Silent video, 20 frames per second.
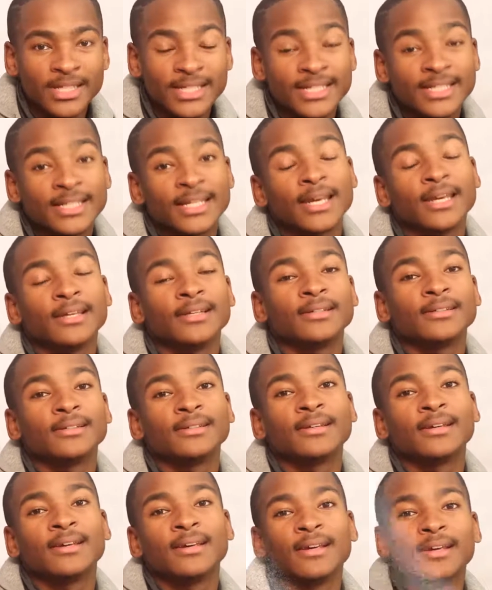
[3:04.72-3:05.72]
ETA.
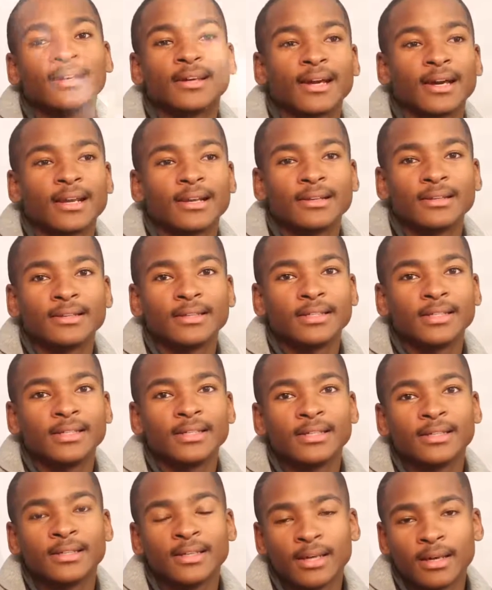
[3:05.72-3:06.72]

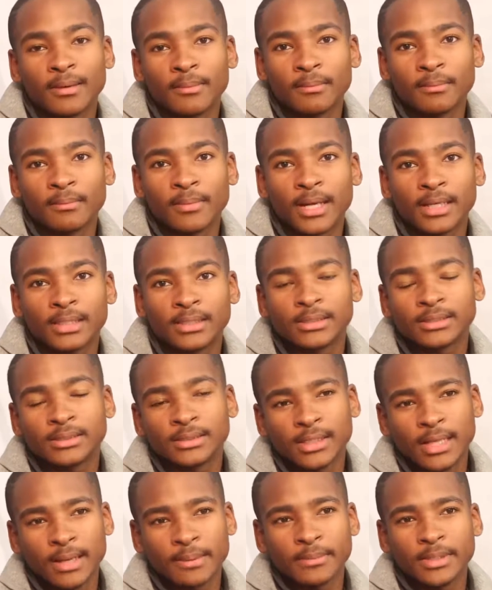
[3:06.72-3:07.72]
Currently, I'm an
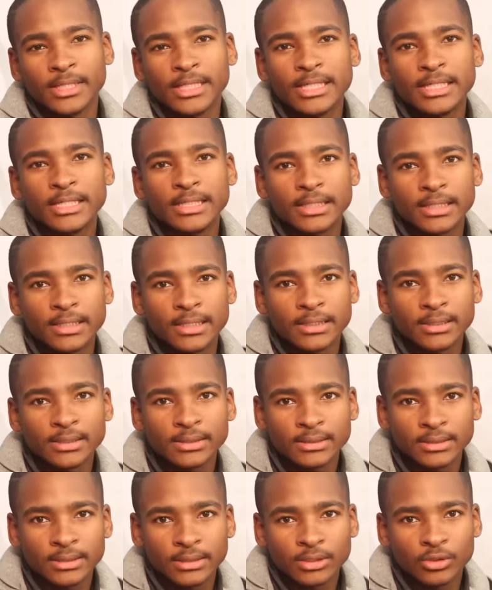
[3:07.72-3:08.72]

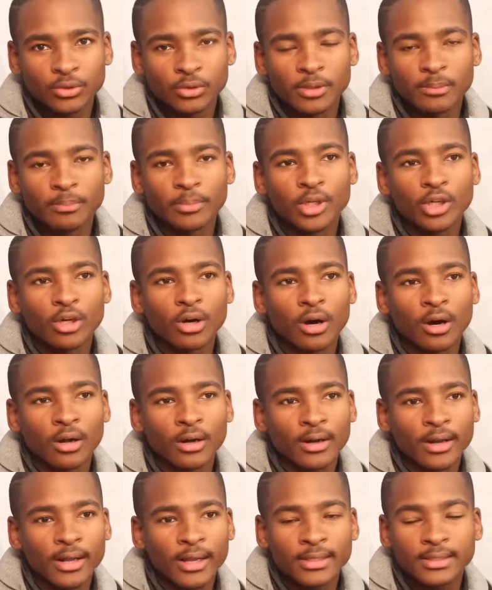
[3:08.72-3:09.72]
intern doing
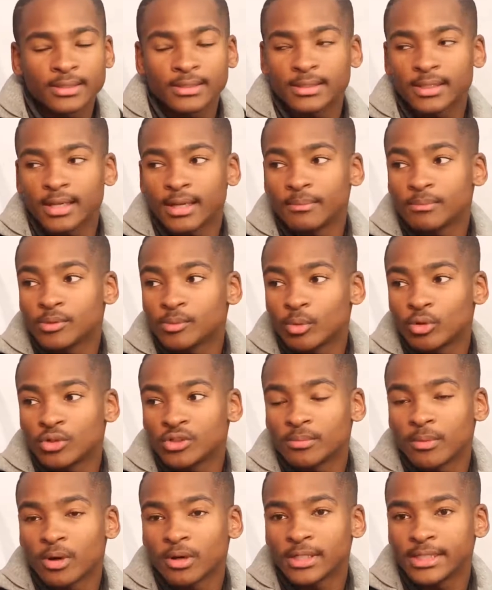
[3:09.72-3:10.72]
PR at M
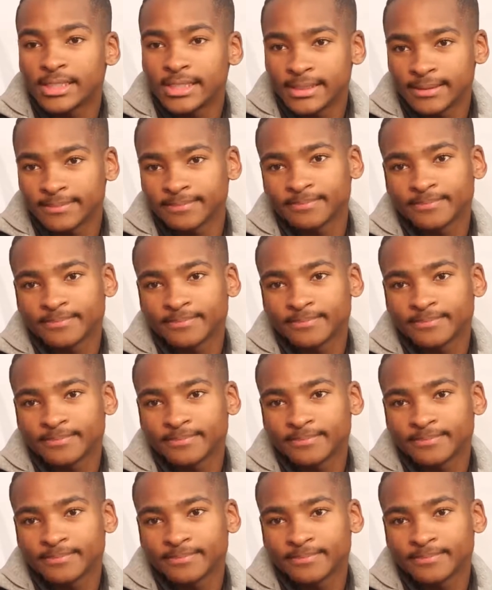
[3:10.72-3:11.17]
Sports Marketing.